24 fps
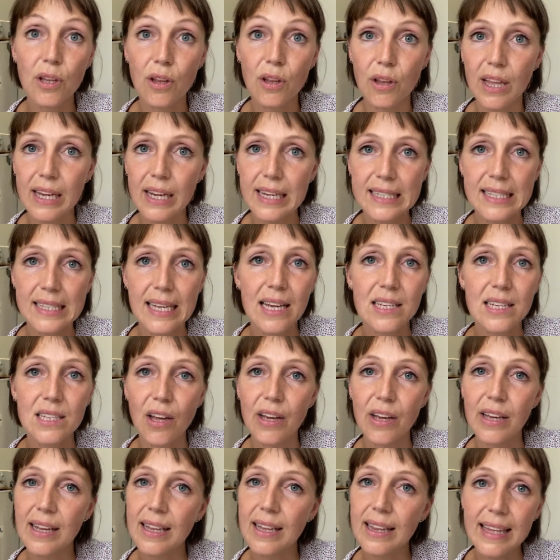like I said,
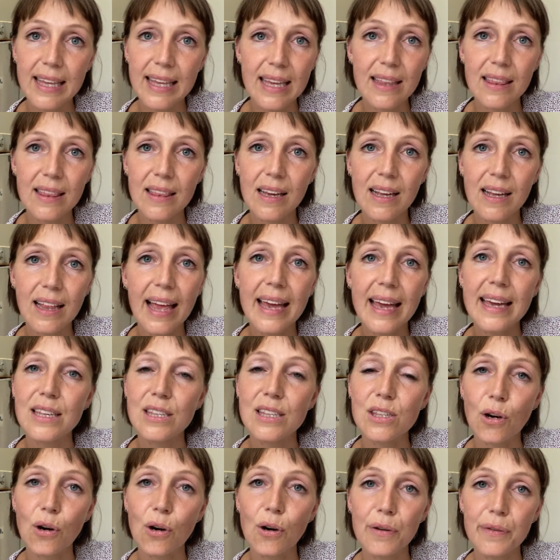like clean the
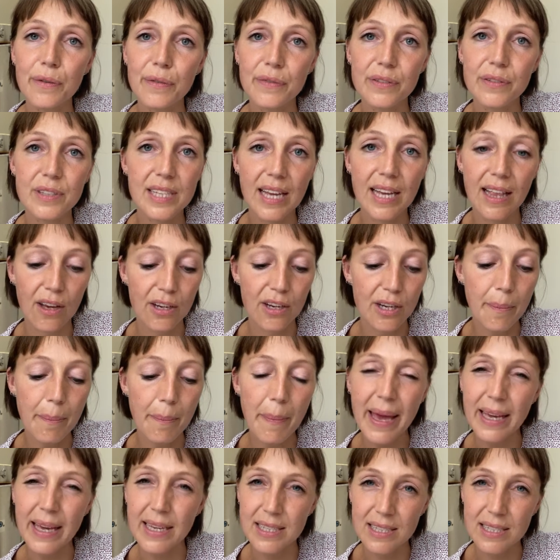glaze off, say like a
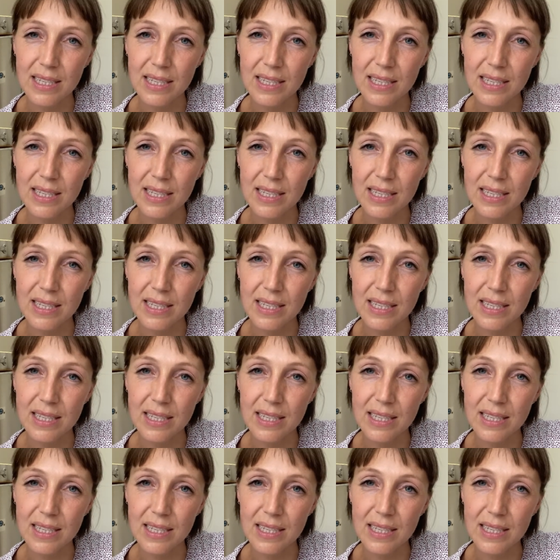base.